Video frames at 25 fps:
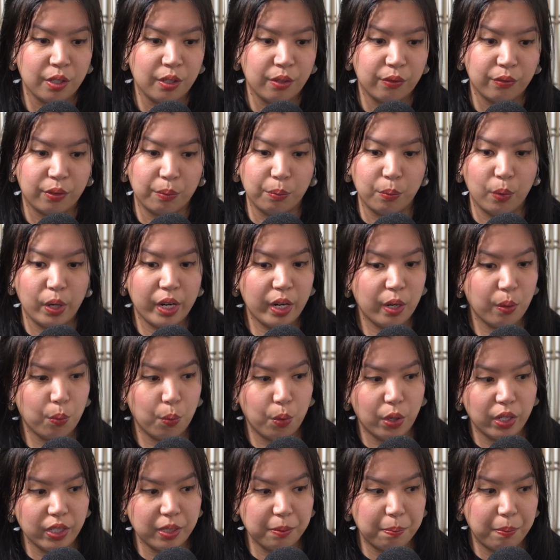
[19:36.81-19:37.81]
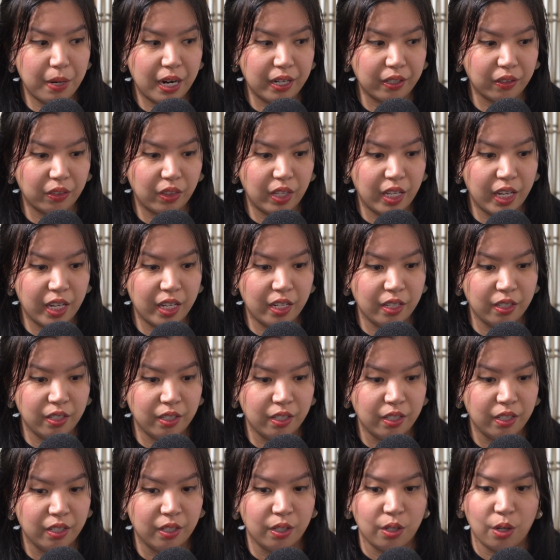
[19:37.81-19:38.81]
from where it was back then,
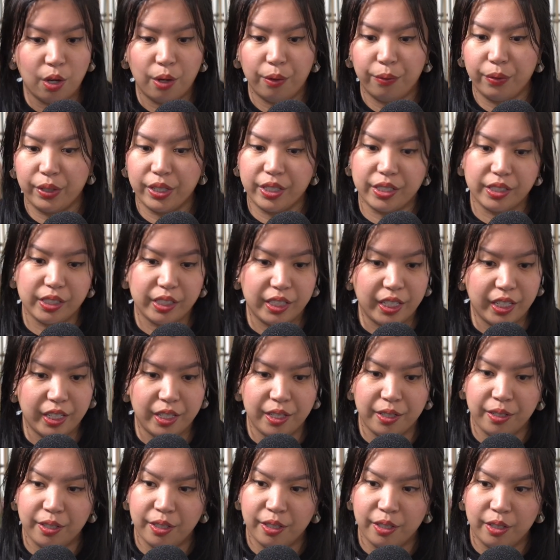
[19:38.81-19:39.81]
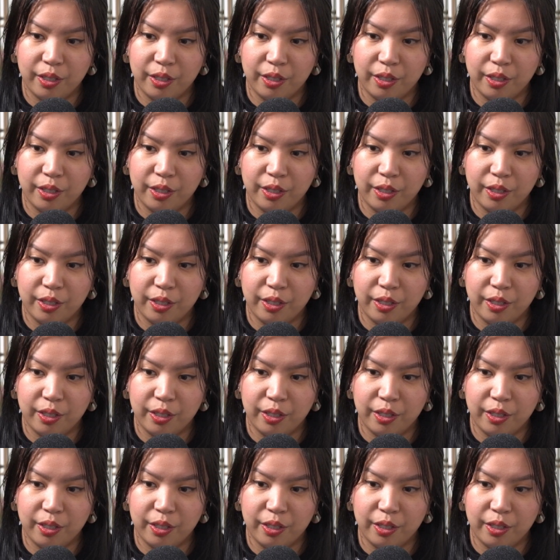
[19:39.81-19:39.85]
obviously,